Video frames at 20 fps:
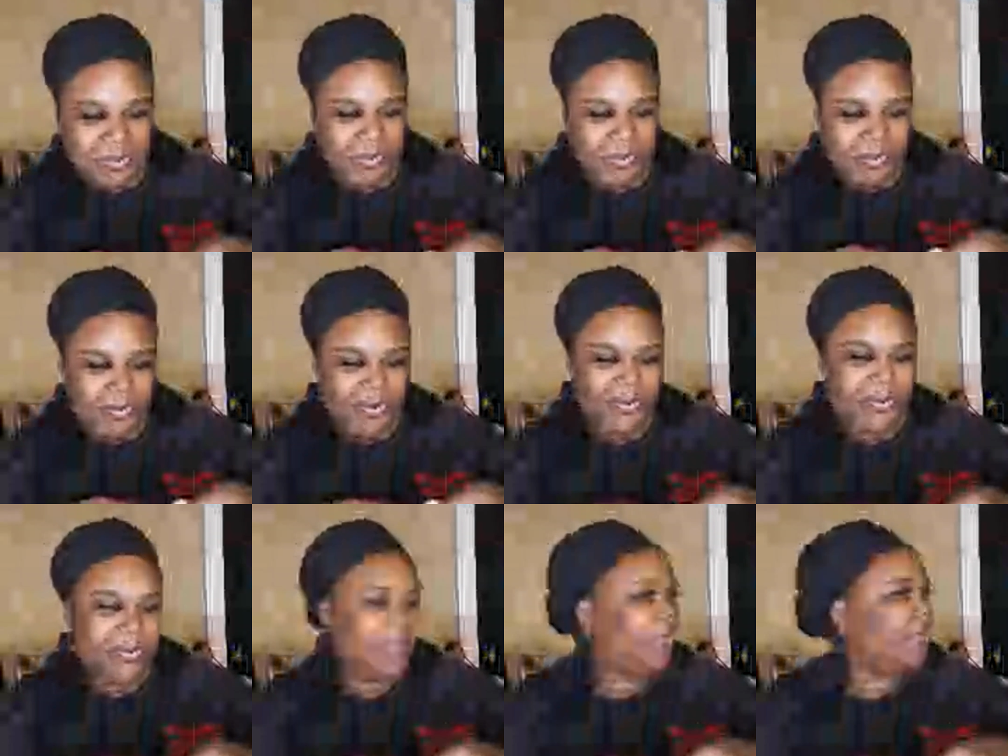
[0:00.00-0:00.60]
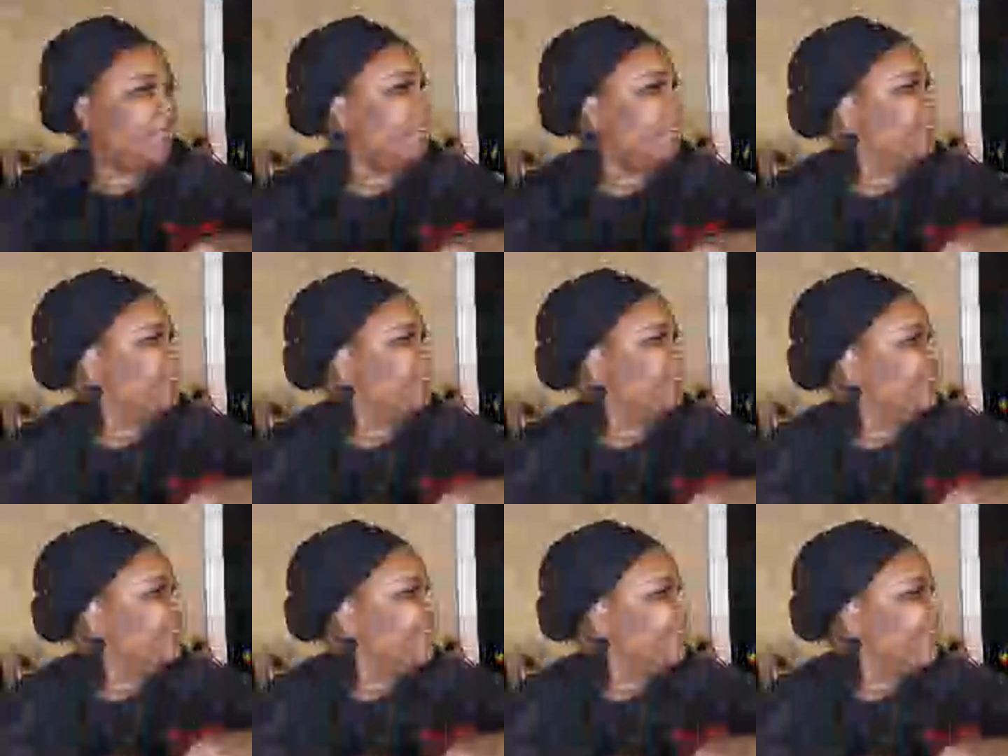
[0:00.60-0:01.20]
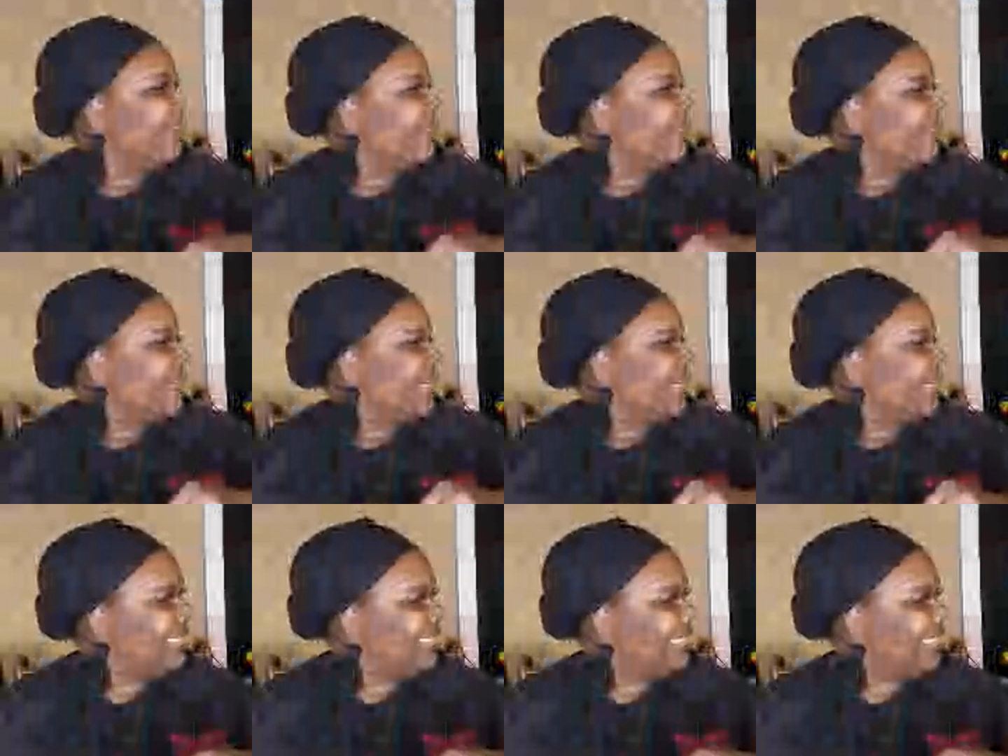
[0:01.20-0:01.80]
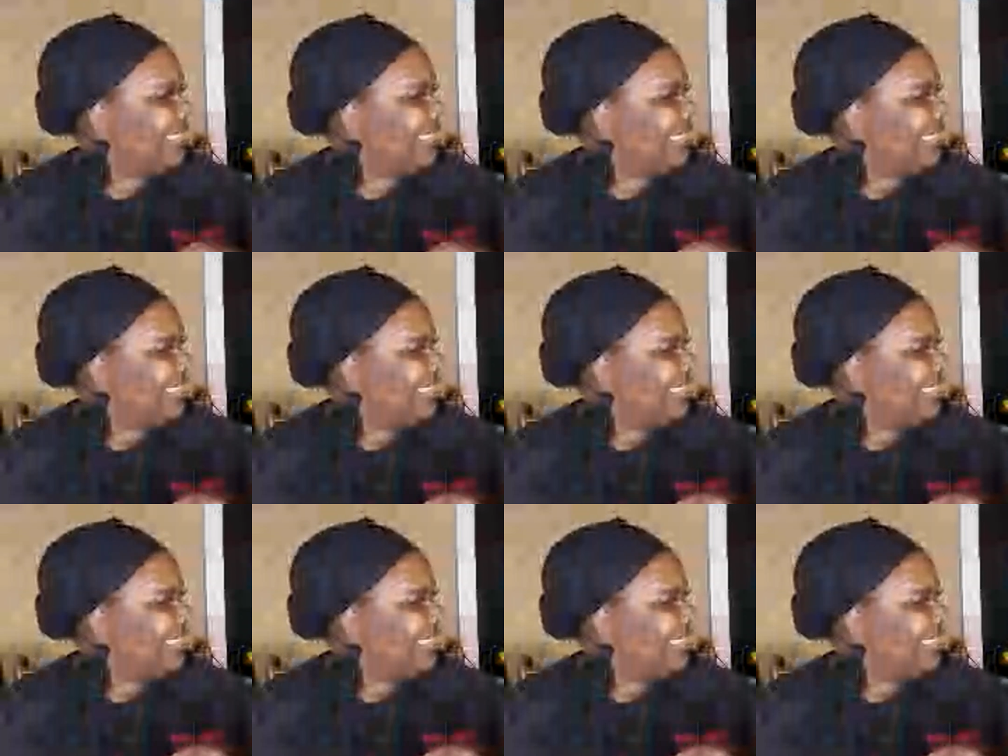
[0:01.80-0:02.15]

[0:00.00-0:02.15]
Hey, your mother said you could be in here, buddy.